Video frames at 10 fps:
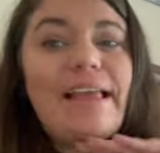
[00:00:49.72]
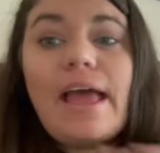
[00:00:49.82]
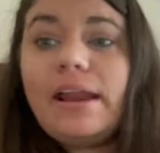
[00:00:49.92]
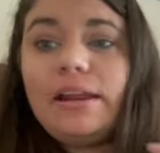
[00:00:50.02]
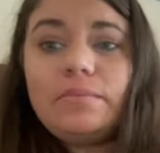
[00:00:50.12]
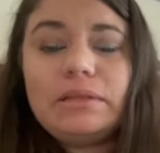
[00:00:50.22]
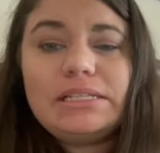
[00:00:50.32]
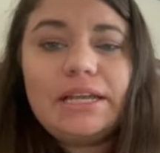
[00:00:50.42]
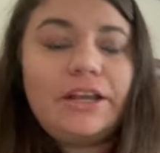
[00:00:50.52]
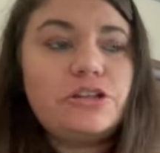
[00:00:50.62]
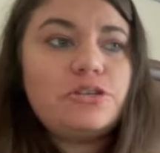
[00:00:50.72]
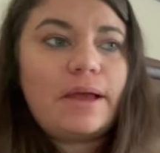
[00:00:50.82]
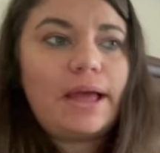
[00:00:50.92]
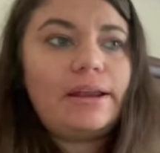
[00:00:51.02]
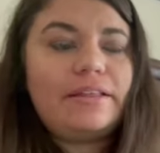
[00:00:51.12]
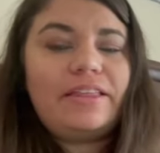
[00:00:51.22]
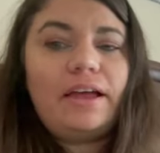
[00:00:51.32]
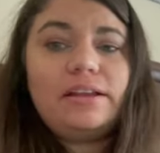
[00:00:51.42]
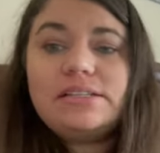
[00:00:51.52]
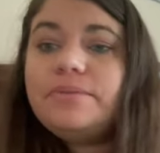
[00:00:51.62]
Editing Melissa here to add
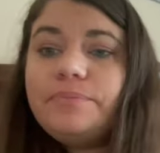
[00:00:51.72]
that